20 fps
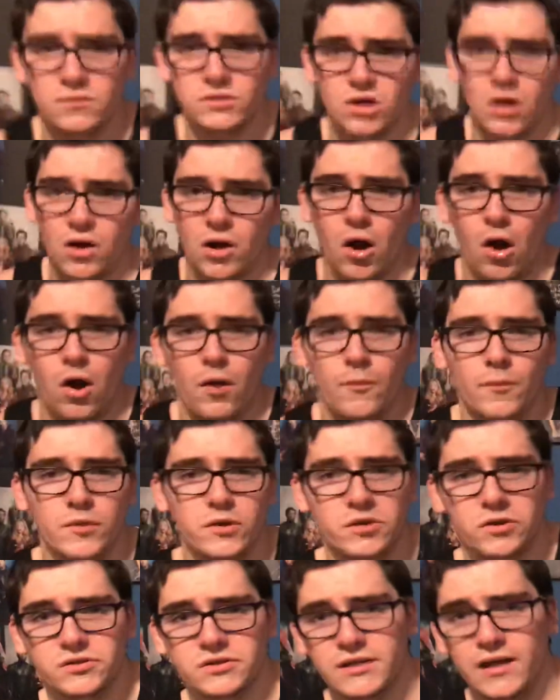John
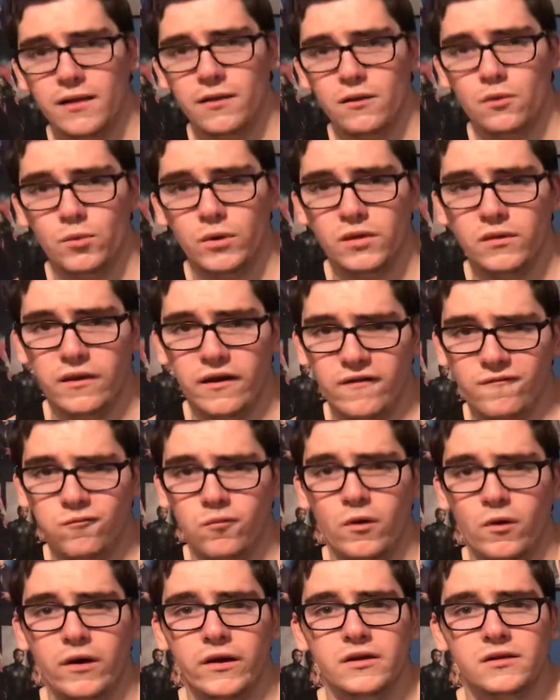Carpenter's Halloween, the
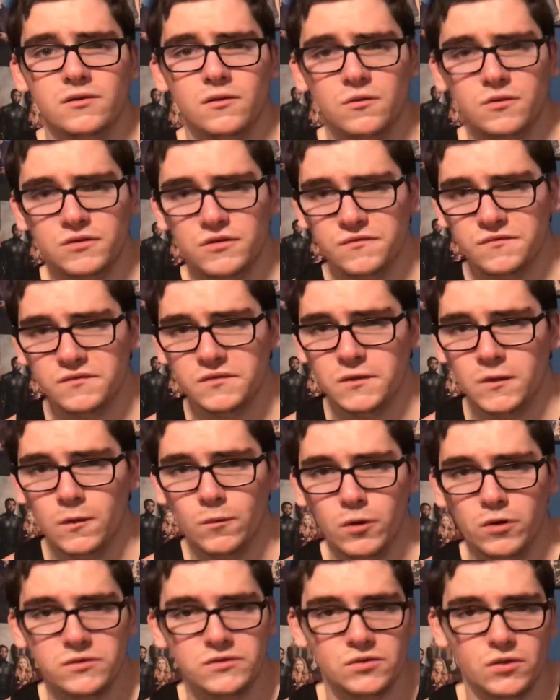FY exclusive
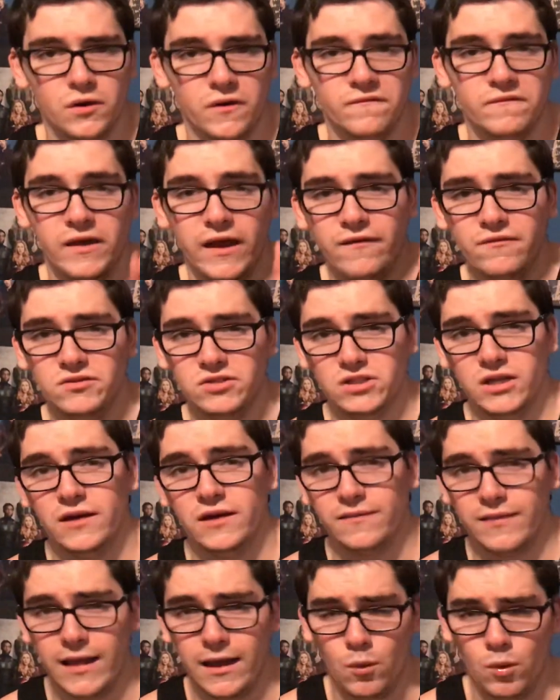steelbook. So if you haven't
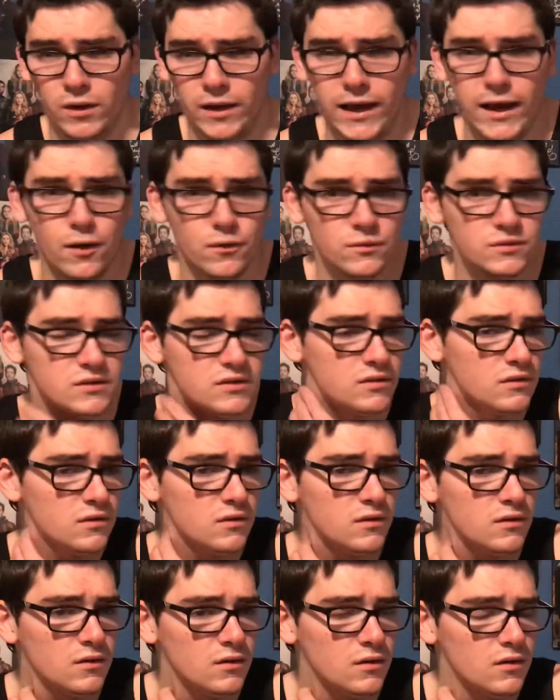checked that one out,
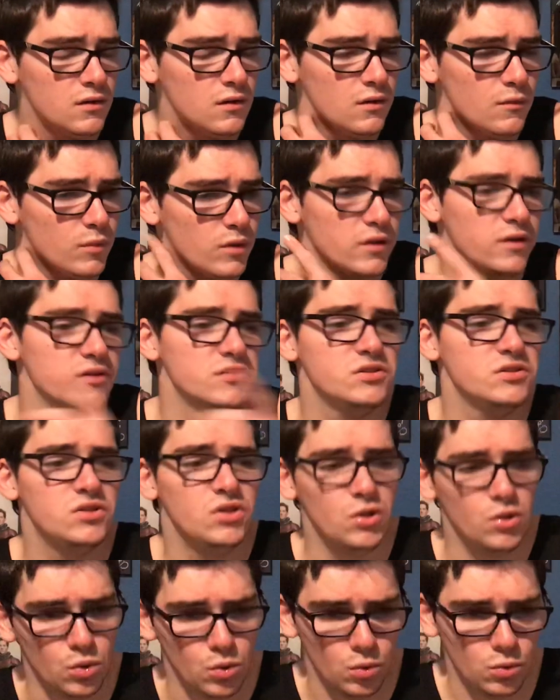please
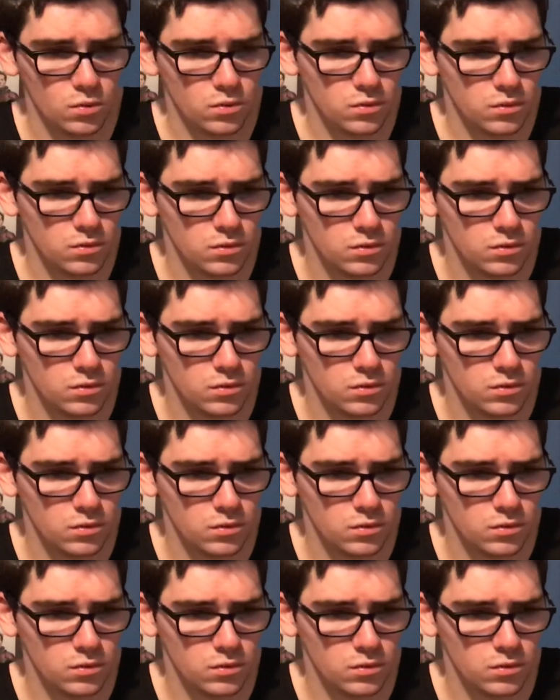do.